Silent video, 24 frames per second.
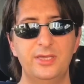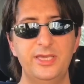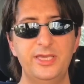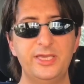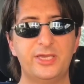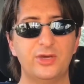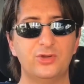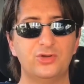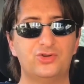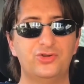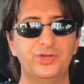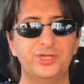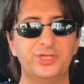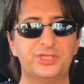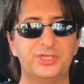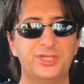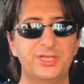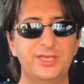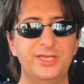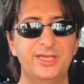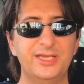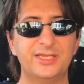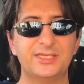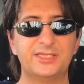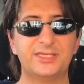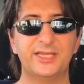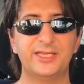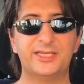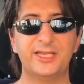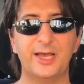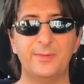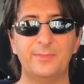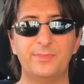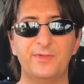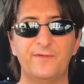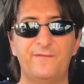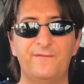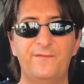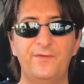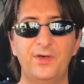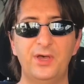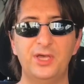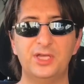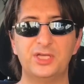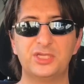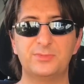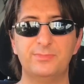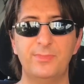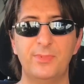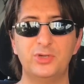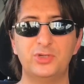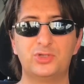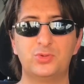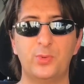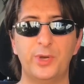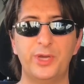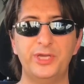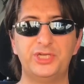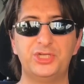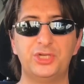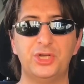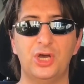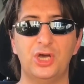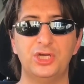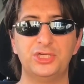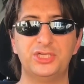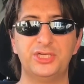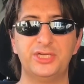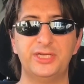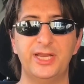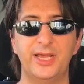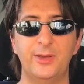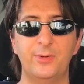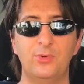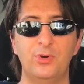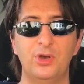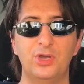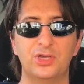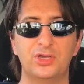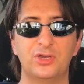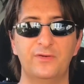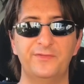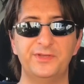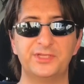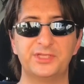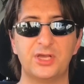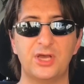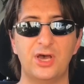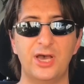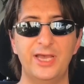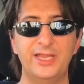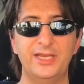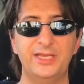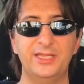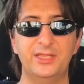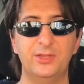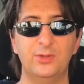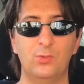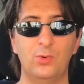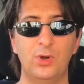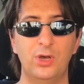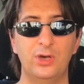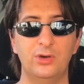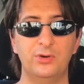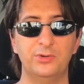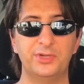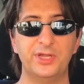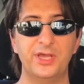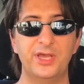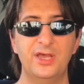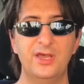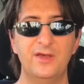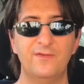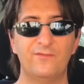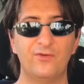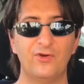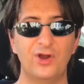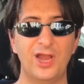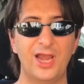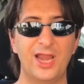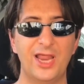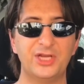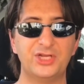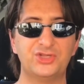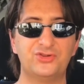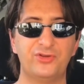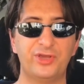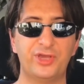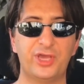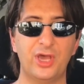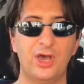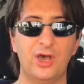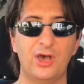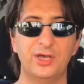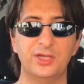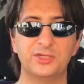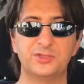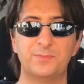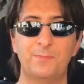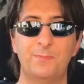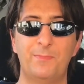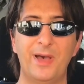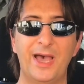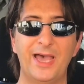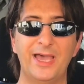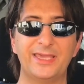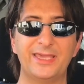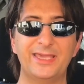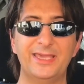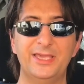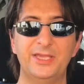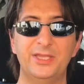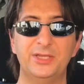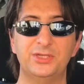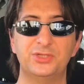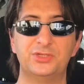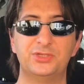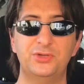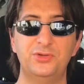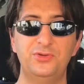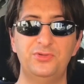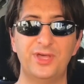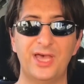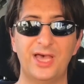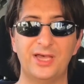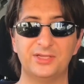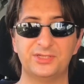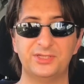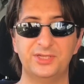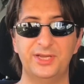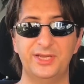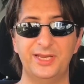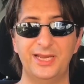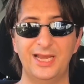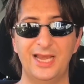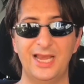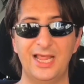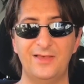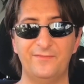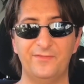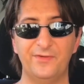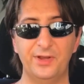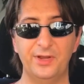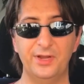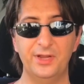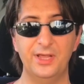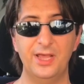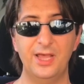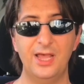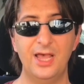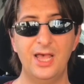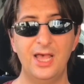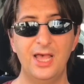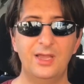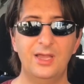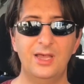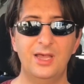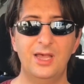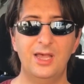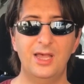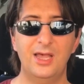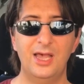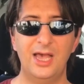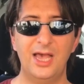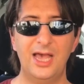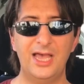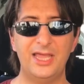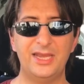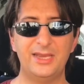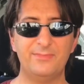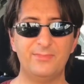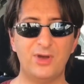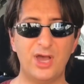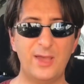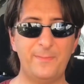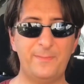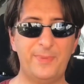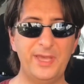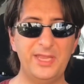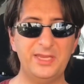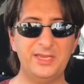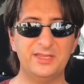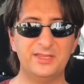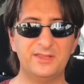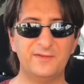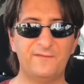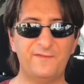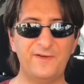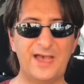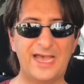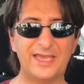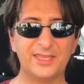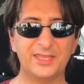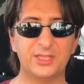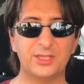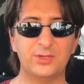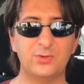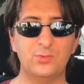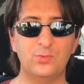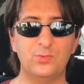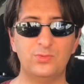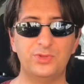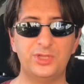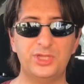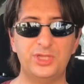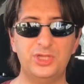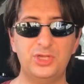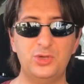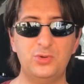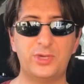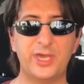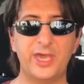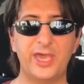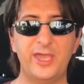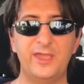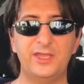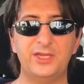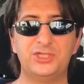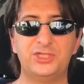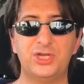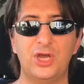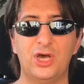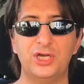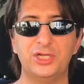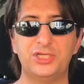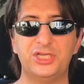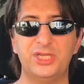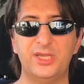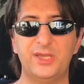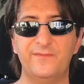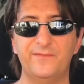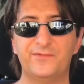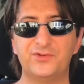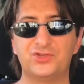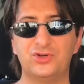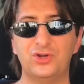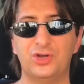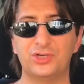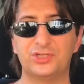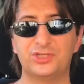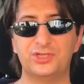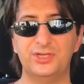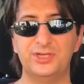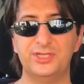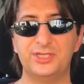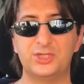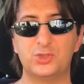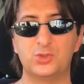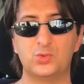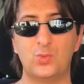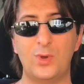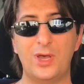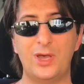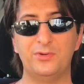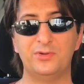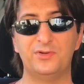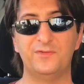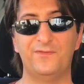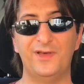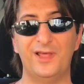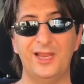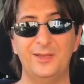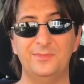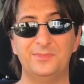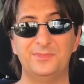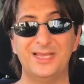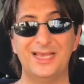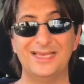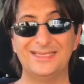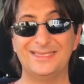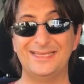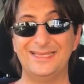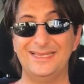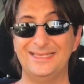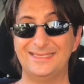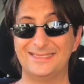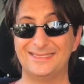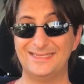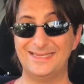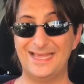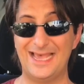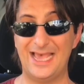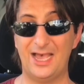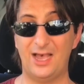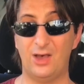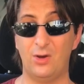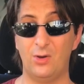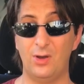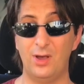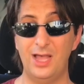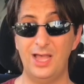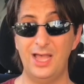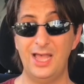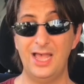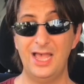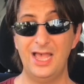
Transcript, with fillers: Ecotricity set up the first motorway charging network of its kind in the world for electric cars back in two thousand eleven. And in my opinion, the fact that the U K charging infrastructure is as well developed as it is now,